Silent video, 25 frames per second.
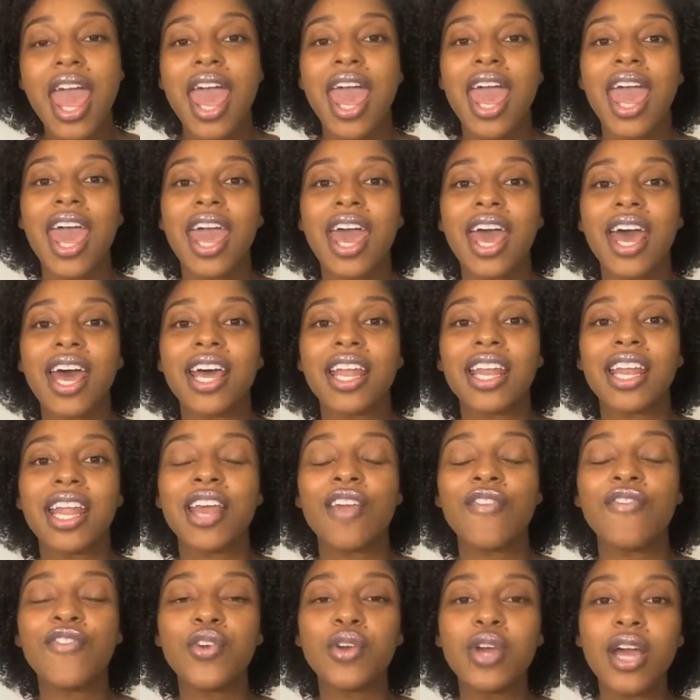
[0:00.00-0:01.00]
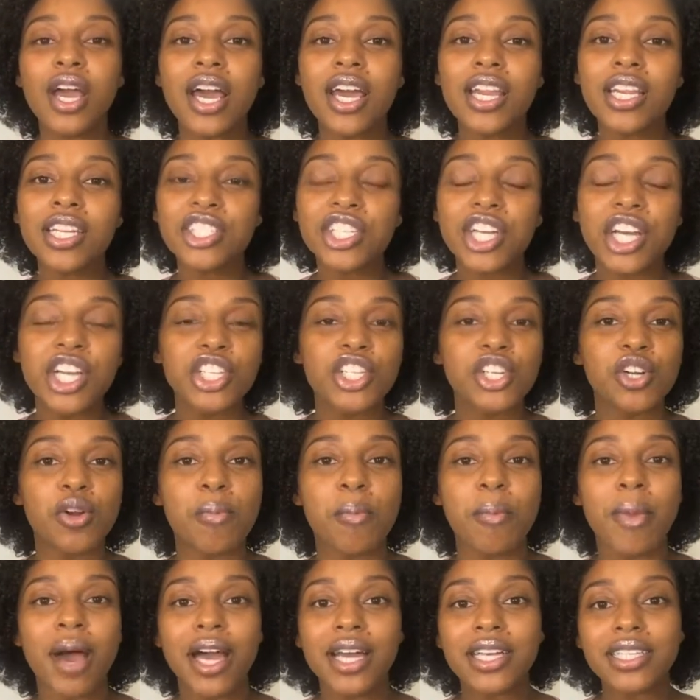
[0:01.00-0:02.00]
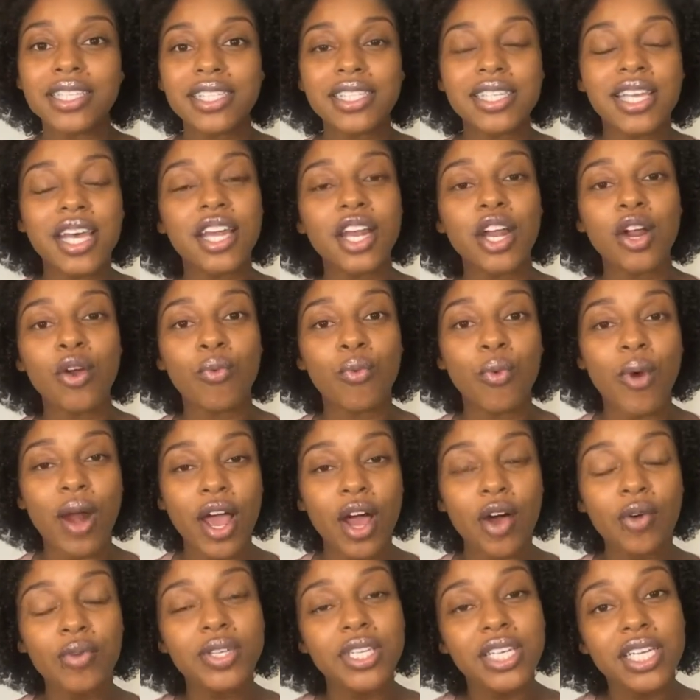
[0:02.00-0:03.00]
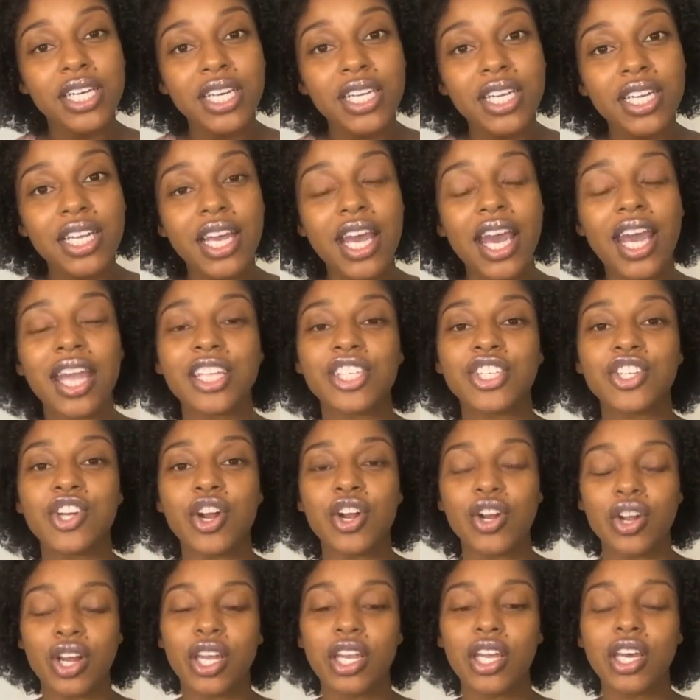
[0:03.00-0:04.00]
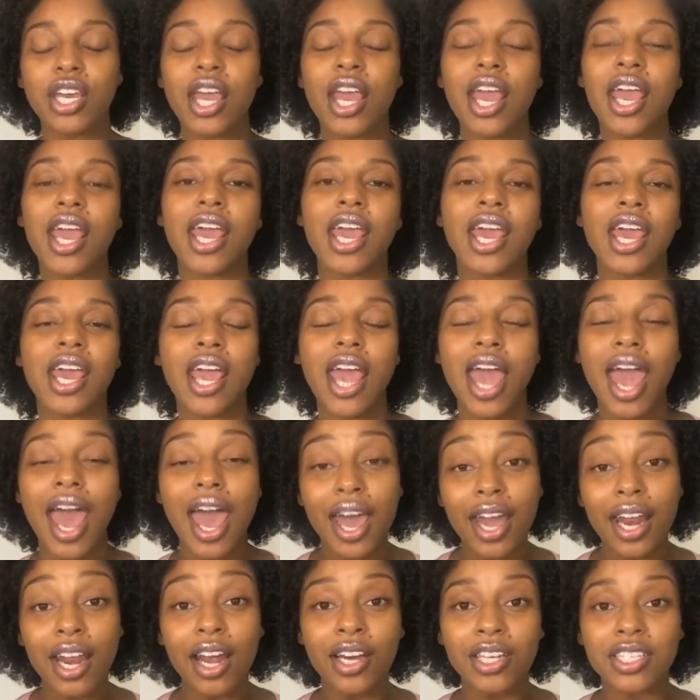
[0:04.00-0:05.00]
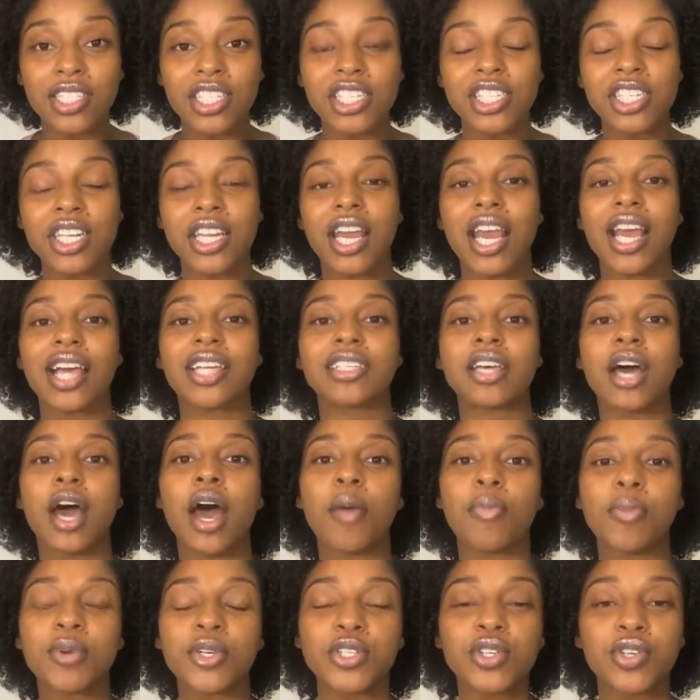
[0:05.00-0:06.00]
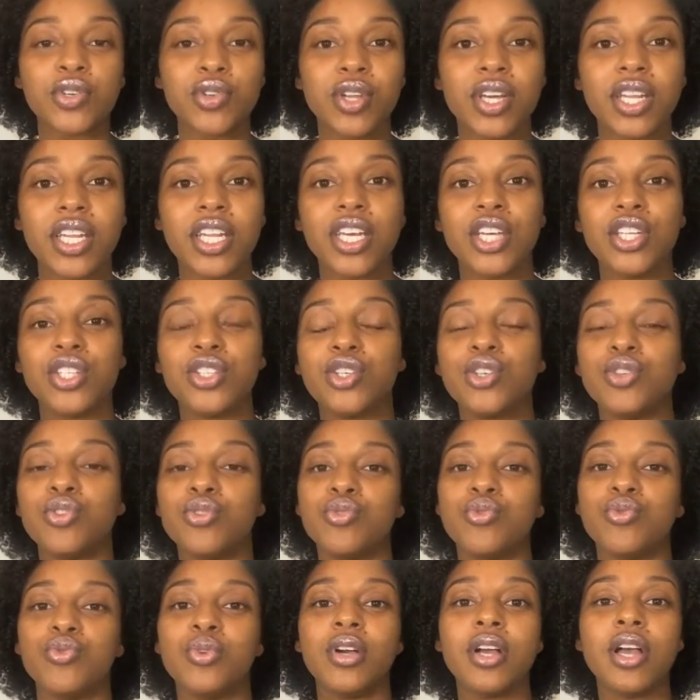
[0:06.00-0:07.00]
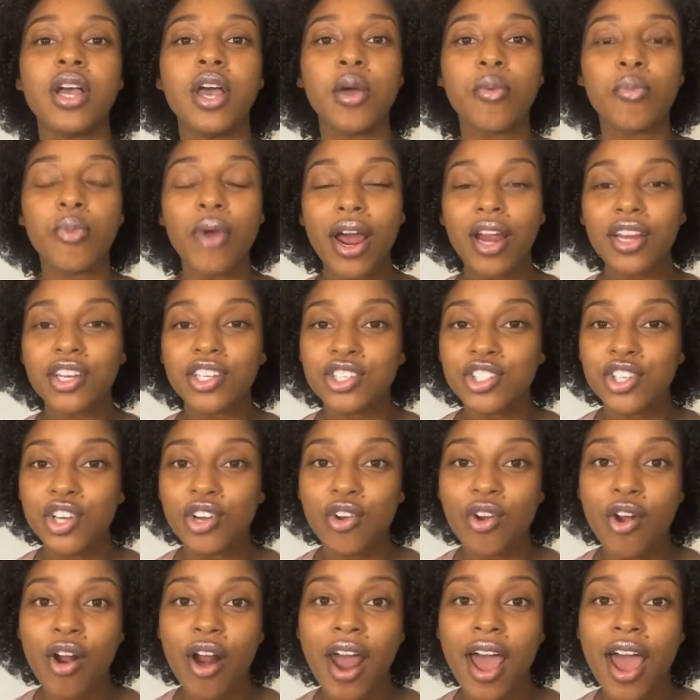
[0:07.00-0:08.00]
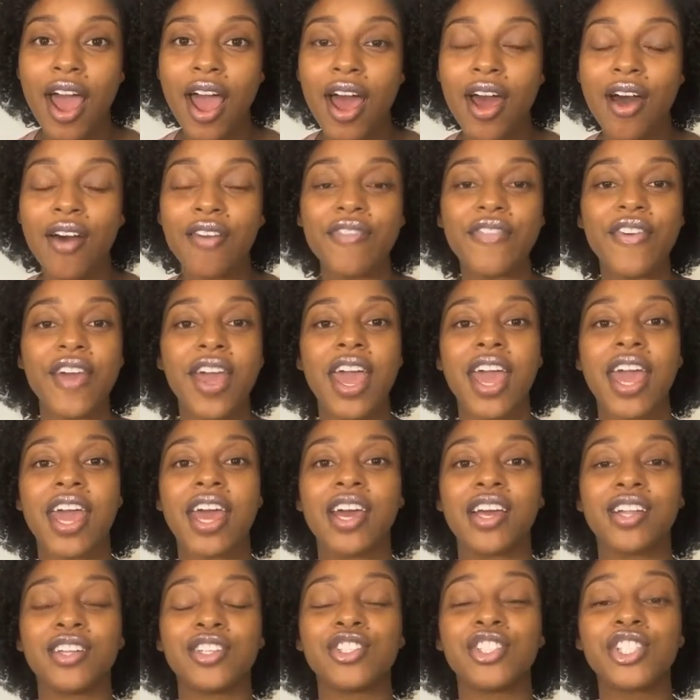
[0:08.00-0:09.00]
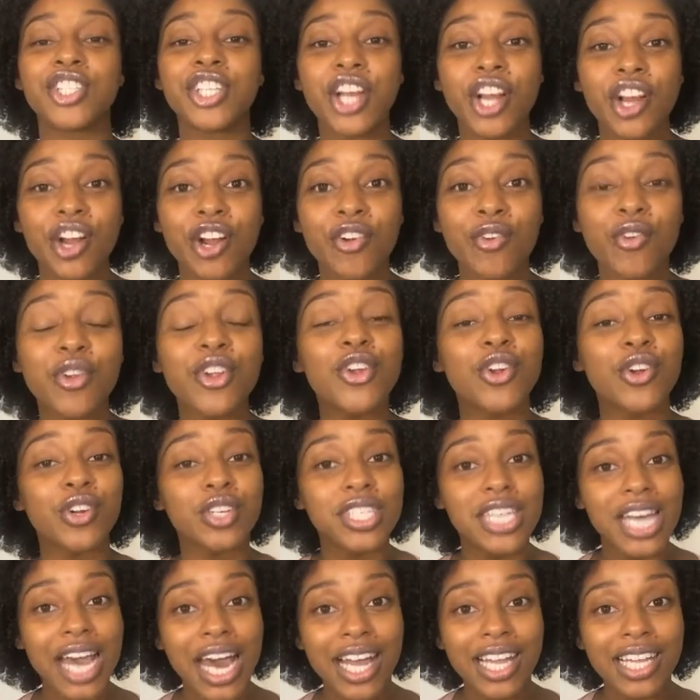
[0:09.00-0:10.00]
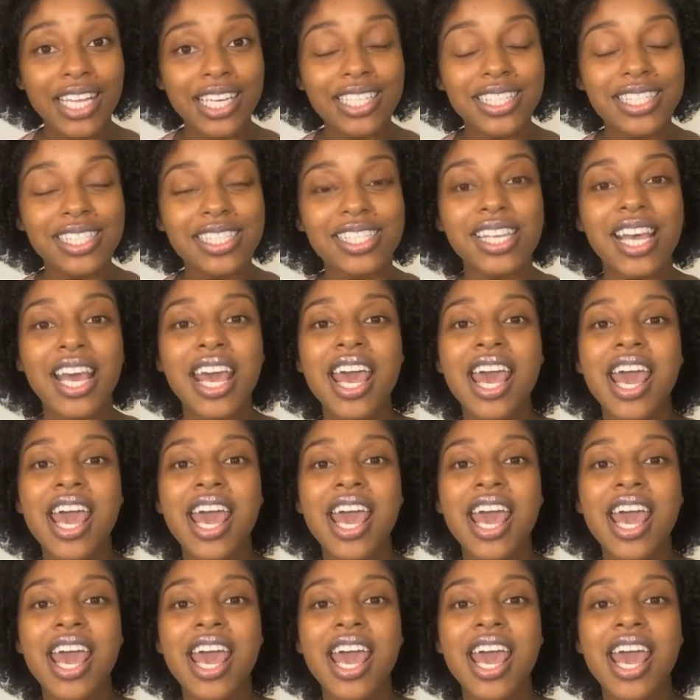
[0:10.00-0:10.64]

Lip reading: And if you kind of change your mindset around it and start looking at auditioning as an opportunity to practice your craft and share your talents,